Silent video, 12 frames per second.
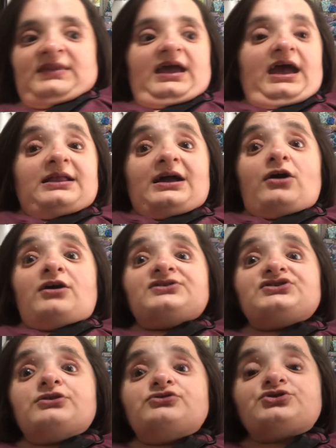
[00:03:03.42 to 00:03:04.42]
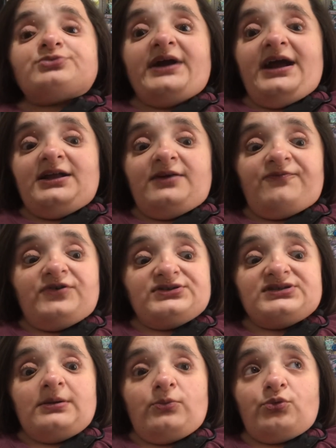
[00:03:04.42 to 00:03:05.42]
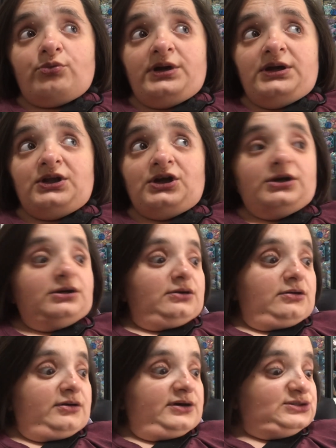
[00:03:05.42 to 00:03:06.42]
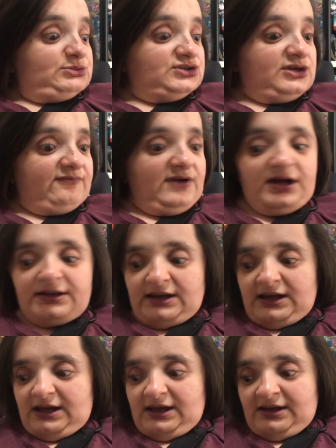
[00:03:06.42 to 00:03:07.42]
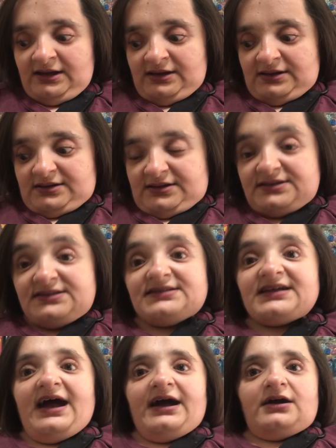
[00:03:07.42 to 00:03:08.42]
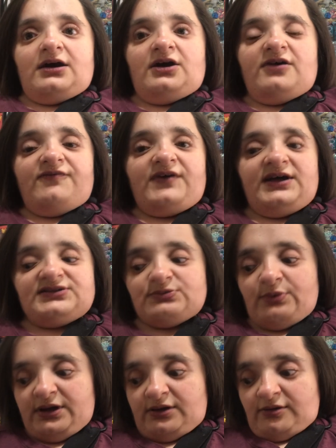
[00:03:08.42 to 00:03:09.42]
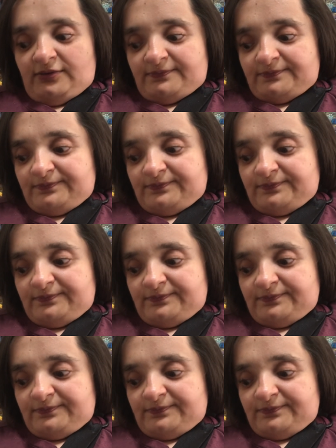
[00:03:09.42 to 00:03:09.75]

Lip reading: And I also traded for some really good cards, which I've got a stack of as well.